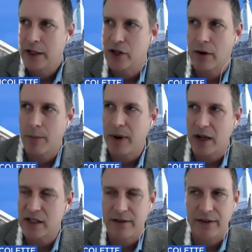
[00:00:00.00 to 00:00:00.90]
So our
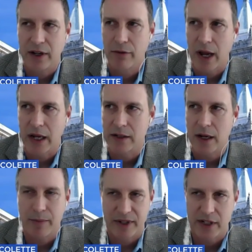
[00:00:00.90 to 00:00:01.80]
positivity rate
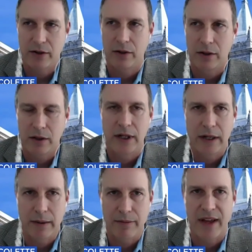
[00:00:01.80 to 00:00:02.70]
up until
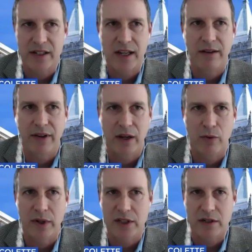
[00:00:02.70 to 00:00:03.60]
um,
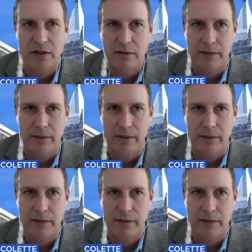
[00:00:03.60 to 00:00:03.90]
Thanksgiving was